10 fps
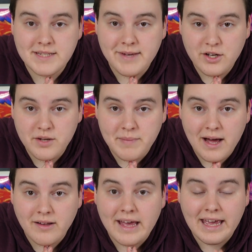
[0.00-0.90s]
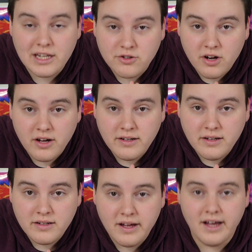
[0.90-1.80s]
to my good pal Aileron,
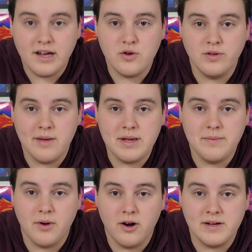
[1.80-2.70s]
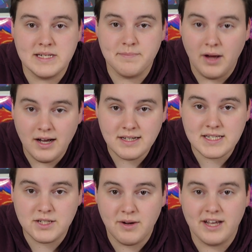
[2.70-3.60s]
who let me borrow his box
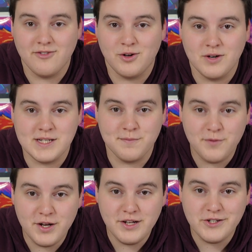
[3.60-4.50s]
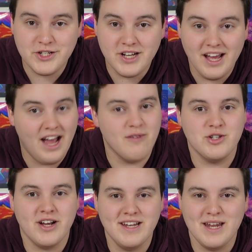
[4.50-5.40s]
so I can record some footage. I was
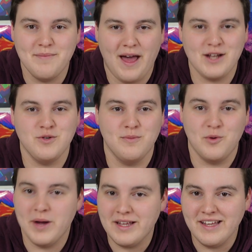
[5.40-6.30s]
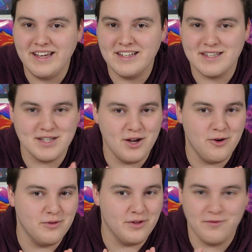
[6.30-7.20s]
trying to get it back to him quickly,
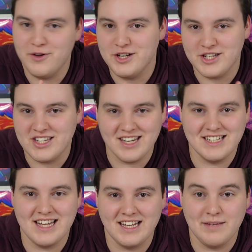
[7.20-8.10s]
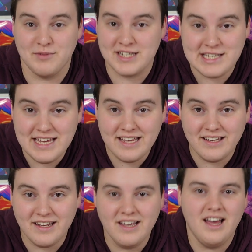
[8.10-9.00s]
so the footage isn't exactly
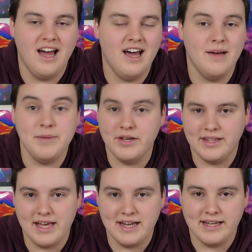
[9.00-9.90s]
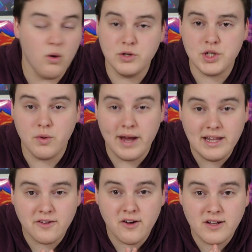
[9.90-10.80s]
pristine, but you get the idea. Also,
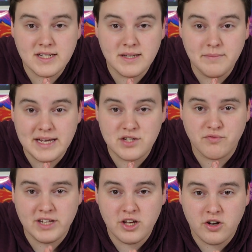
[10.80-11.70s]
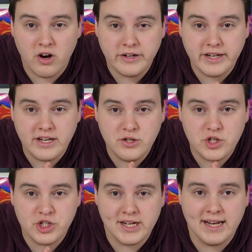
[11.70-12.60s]
Aileron makes really good art, and you
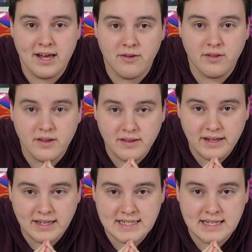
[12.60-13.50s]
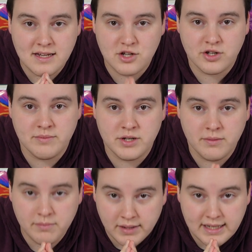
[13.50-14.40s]
should check it out. Link is in the description,
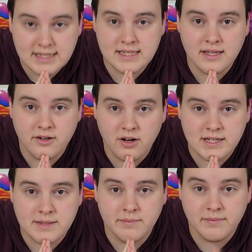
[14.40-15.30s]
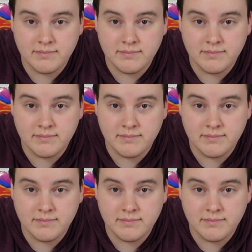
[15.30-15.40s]
please. They're awesome.